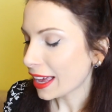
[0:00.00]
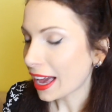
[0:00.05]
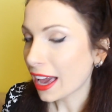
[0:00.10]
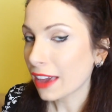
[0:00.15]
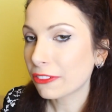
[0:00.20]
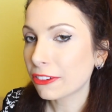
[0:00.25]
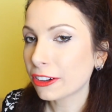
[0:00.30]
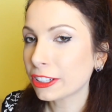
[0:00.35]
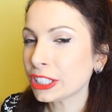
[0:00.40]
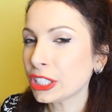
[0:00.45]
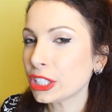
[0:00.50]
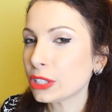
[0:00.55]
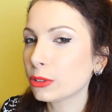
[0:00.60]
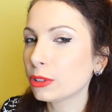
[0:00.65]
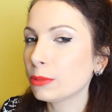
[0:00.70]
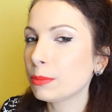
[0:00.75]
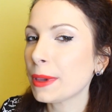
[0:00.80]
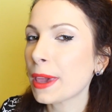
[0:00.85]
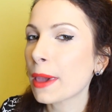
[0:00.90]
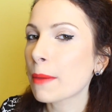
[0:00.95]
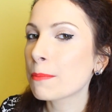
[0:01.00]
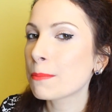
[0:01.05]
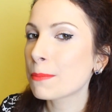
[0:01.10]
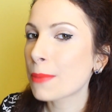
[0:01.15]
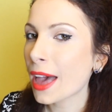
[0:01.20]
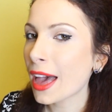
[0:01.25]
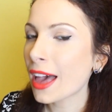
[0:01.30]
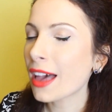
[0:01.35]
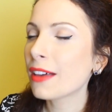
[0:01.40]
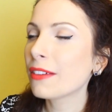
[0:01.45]
I thought this would be a
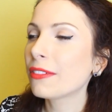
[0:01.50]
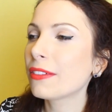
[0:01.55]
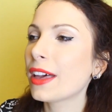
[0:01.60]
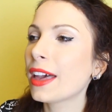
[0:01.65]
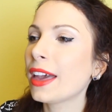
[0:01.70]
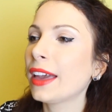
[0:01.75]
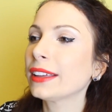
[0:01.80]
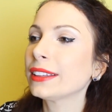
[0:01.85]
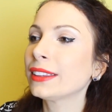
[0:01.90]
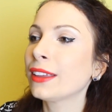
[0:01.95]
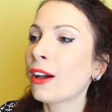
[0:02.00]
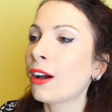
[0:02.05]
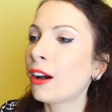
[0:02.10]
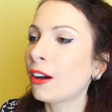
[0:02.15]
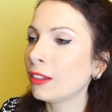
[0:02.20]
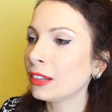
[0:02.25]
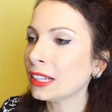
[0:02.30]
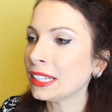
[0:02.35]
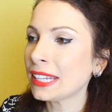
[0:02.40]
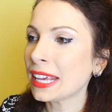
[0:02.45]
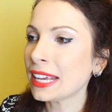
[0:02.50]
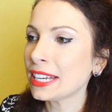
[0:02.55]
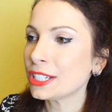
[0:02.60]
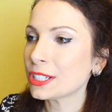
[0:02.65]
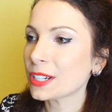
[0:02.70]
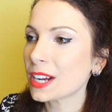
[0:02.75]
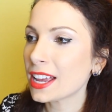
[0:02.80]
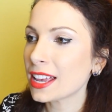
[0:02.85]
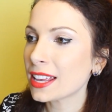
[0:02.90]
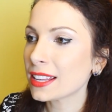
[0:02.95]
perfect holiday
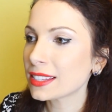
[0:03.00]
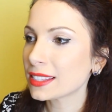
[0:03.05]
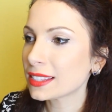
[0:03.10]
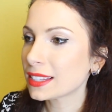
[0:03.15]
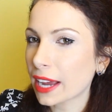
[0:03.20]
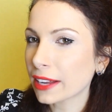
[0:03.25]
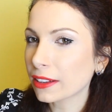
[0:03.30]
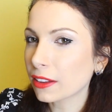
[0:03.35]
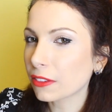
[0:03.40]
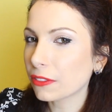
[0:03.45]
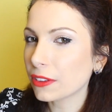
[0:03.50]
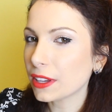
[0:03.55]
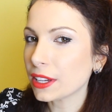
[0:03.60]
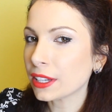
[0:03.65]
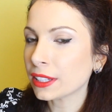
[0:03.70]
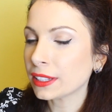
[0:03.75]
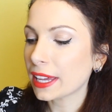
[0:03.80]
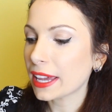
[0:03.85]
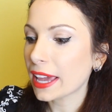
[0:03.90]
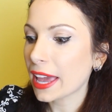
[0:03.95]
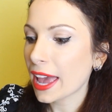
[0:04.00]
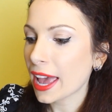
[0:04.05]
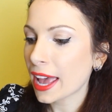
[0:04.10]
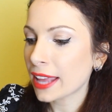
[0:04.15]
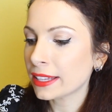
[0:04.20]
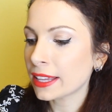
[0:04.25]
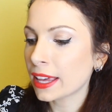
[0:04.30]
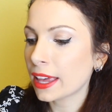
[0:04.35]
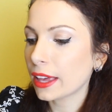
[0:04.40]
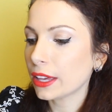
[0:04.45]
dress. I don't think they
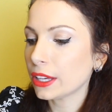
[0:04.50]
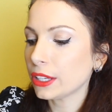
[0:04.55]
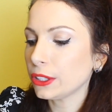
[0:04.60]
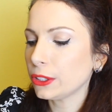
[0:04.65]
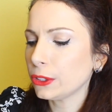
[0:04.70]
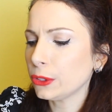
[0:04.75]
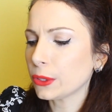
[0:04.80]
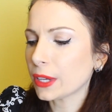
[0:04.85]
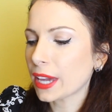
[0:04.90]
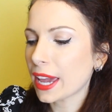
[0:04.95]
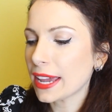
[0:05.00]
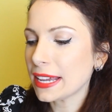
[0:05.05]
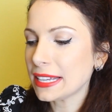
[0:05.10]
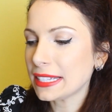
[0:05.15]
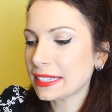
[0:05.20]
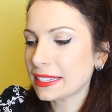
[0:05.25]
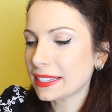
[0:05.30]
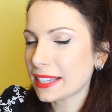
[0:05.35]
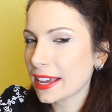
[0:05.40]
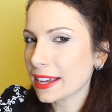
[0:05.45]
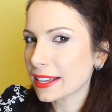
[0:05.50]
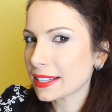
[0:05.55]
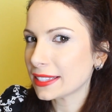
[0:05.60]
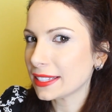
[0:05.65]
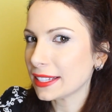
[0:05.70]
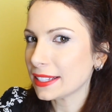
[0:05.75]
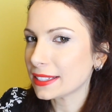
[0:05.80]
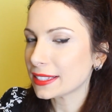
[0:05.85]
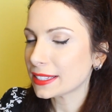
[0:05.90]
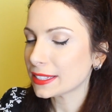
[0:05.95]
had UK
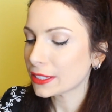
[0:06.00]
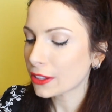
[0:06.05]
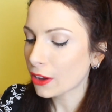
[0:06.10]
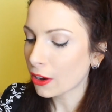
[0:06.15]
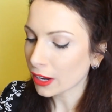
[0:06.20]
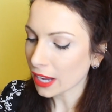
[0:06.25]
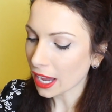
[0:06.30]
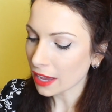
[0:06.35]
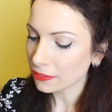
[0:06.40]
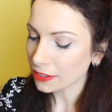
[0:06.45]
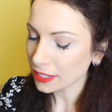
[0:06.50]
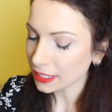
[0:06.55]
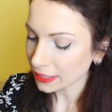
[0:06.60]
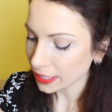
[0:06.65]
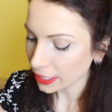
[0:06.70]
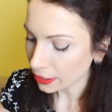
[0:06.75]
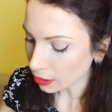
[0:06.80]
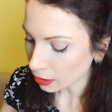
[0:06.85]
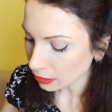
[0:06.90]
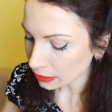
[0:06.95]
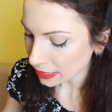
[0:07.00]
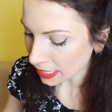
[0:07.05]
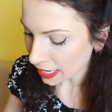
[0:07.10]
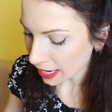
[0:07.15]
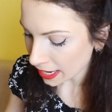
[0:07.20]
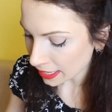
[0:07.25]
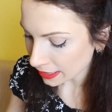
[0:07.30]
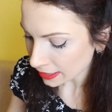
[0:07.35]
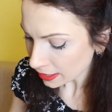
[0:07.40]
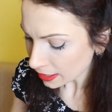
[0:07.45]
6 in stock. I think they only
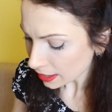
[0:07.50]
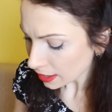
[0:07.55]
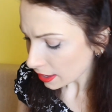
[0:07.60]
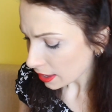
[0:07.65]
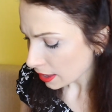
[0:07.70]
had